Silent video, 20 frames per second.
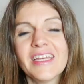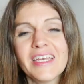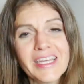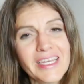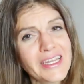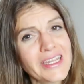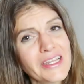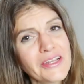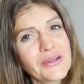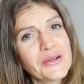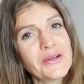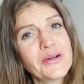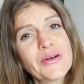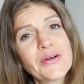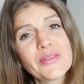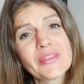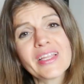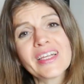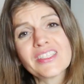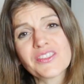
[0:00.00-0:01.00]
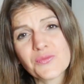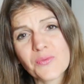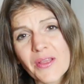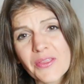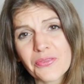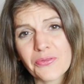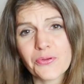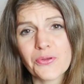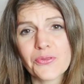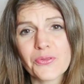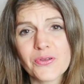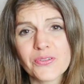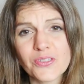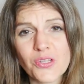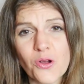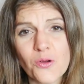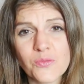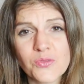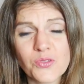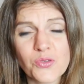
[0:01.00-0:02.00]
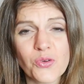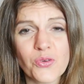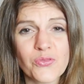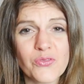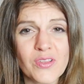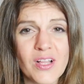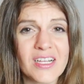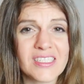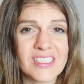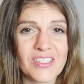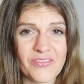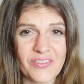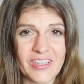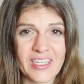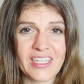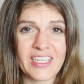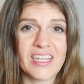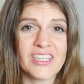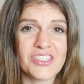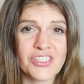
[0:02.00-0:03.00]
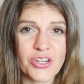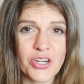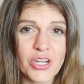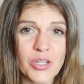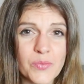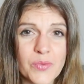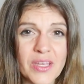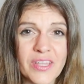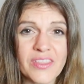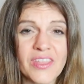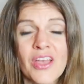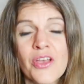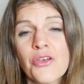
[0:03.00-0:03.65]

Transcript: Anywho, let's run through those homeschool philosophy, starting with